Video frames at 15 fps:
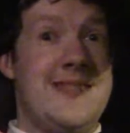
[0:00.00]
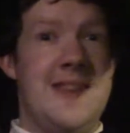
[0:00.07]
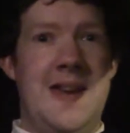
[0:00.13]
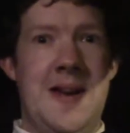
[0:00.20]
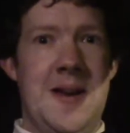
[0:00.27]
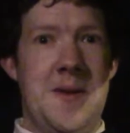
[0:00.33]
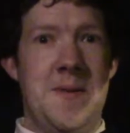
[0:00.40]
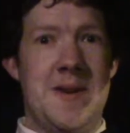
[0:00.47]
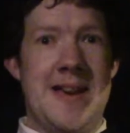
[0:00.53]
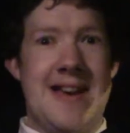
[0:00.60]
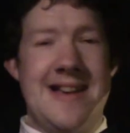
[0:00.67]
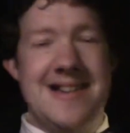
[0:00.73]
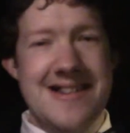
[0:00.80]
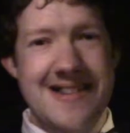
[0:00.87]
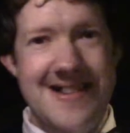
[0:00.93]
Hello
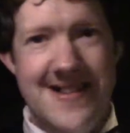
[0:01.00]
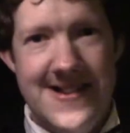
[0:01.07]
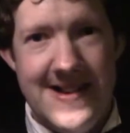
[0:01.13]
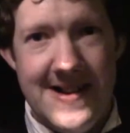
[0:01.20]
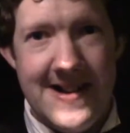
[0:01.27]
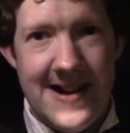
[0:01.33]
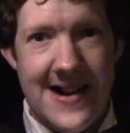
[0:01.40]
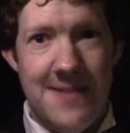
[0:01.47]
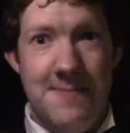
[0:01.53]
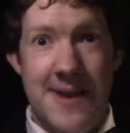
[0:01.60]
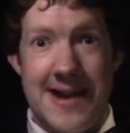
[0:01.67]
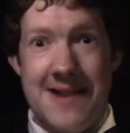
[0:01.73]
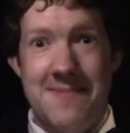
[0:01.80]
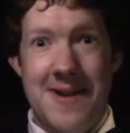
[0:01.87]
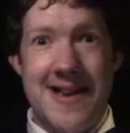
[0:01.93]
again. I'm
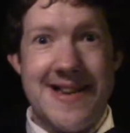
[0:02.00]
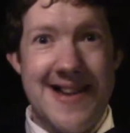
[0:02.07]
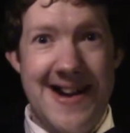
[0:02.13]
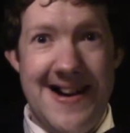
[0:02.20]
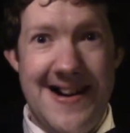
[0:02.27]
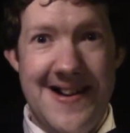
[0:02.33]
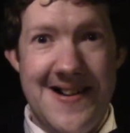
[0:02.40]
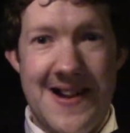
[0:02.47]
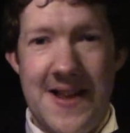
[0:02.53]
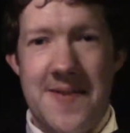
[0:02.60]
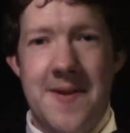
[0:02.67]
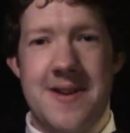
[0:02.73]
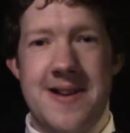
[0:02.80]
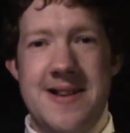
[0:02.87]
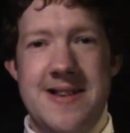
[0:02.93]
back at my car, and I
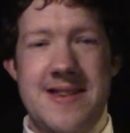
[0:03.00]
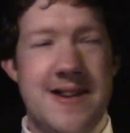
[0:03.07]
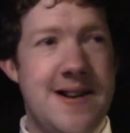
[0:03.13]
thought I'd